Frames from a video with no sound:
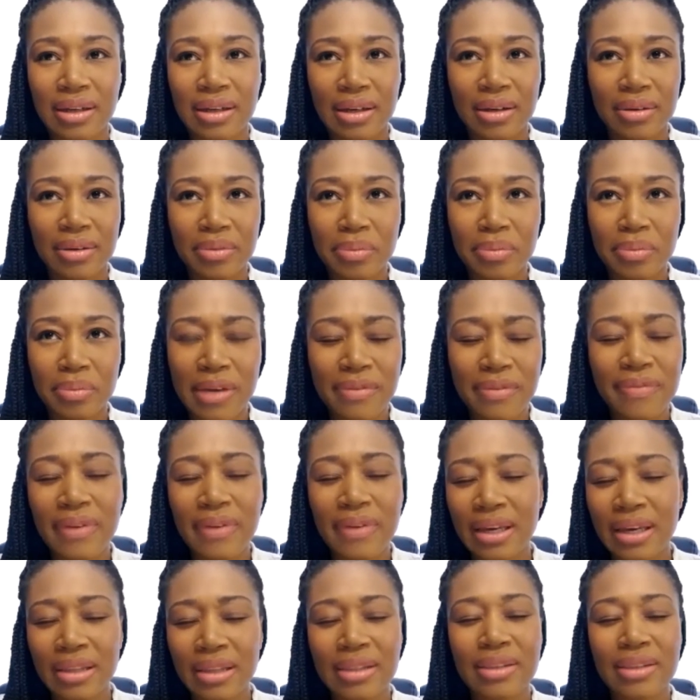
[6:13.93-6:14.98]
my
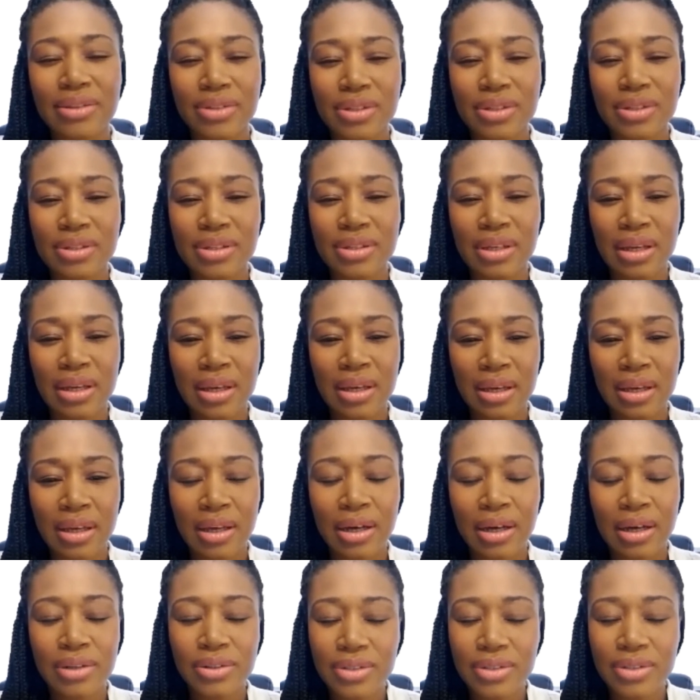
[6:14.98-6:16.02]
faith, just
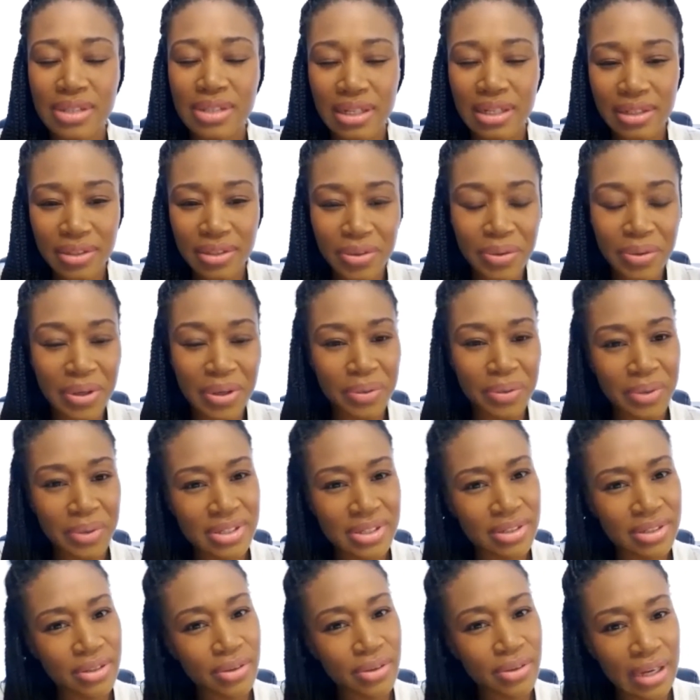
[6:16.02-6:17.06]
understanding who I was
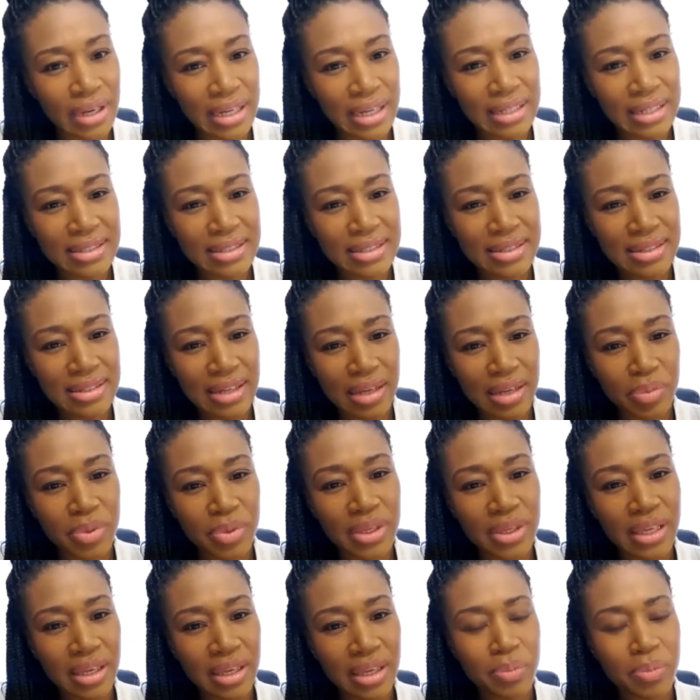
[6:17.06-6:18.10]
in Christ, I
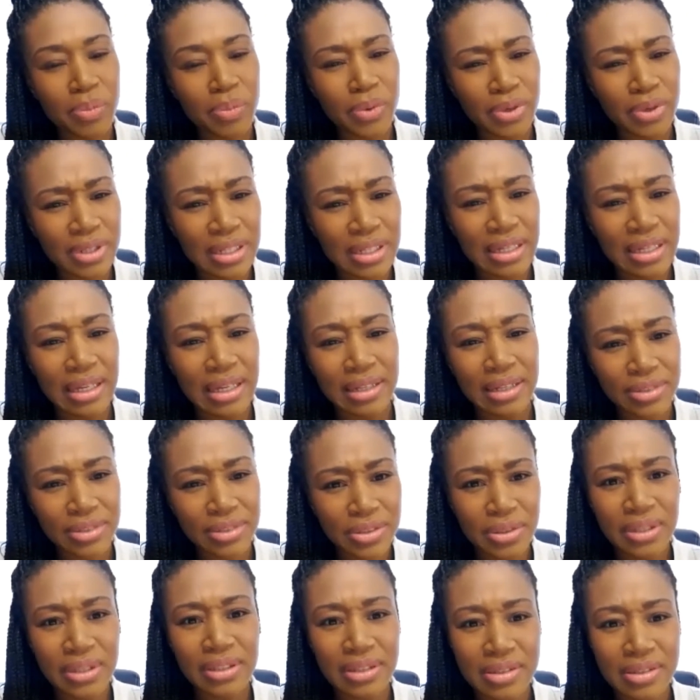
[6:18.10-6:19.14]
became born again
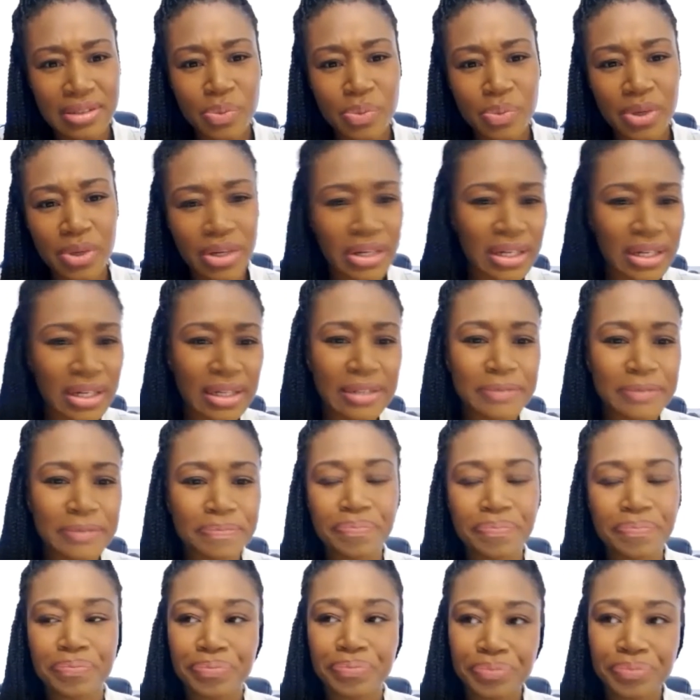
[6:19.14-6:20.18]
during this period.
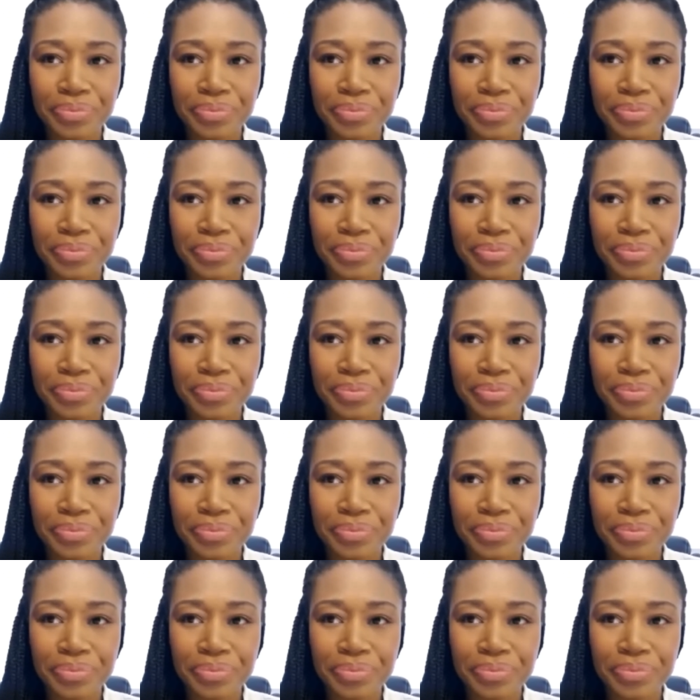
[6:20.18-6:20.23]
I